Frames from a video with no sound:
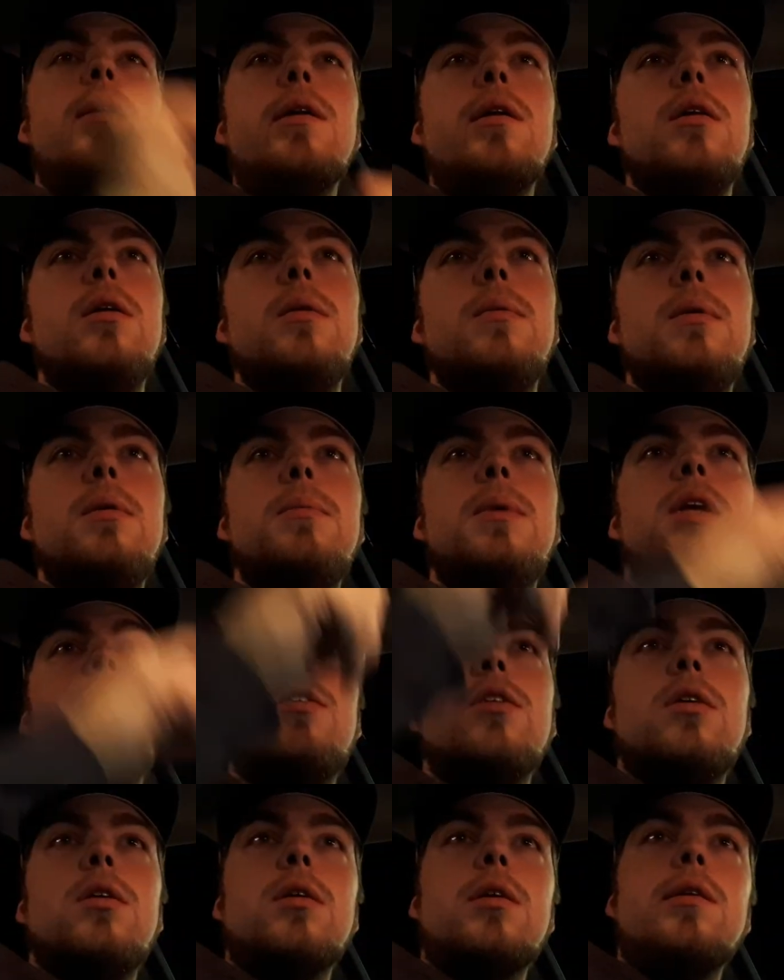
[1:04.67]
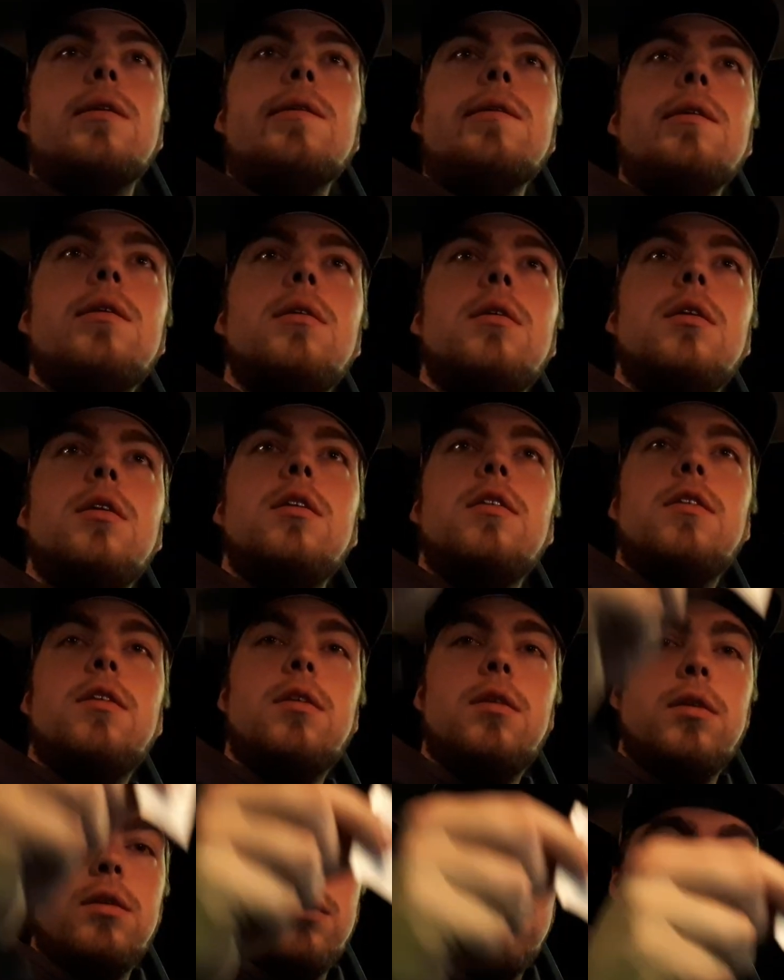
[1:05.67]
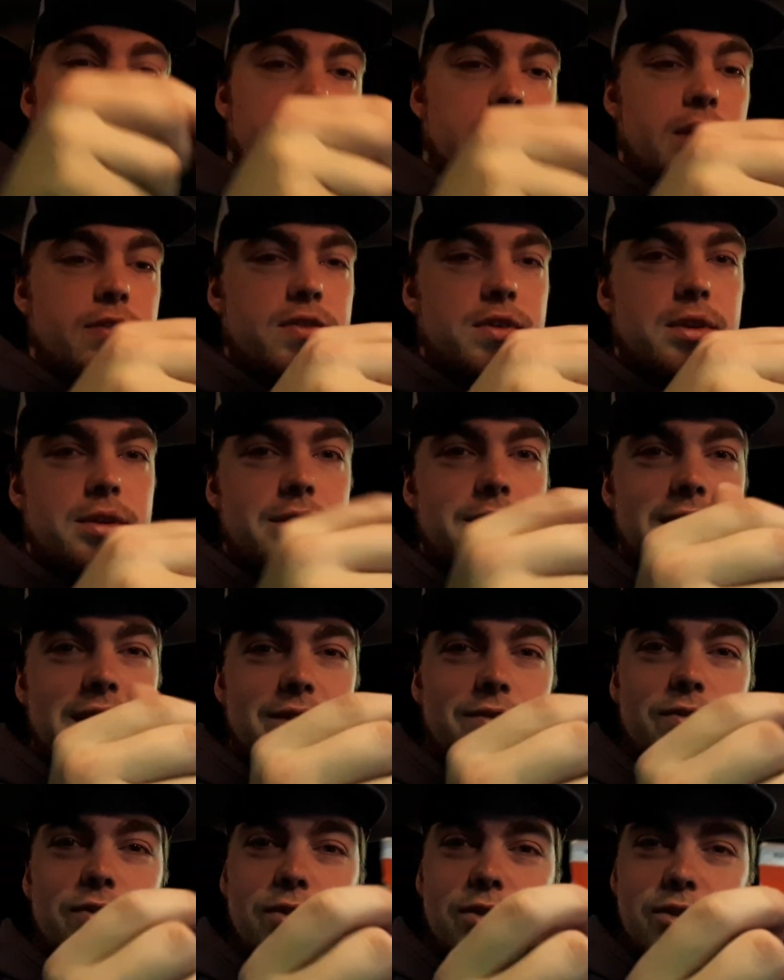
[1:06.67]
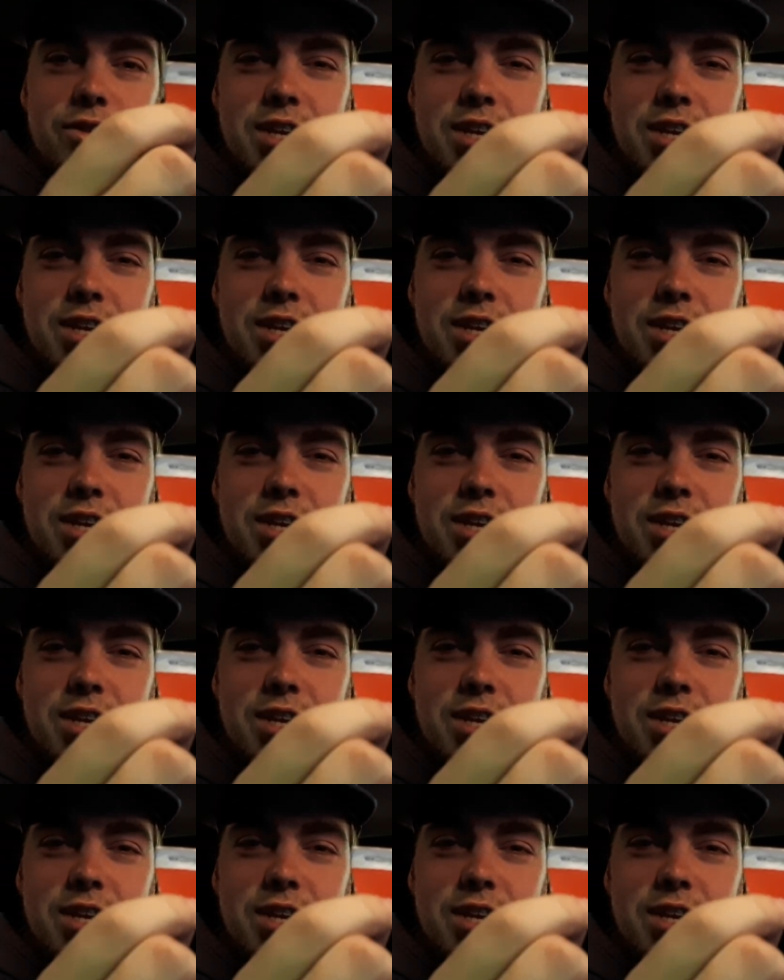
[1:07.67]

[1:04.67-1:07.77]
gonna be me talking. I even, for the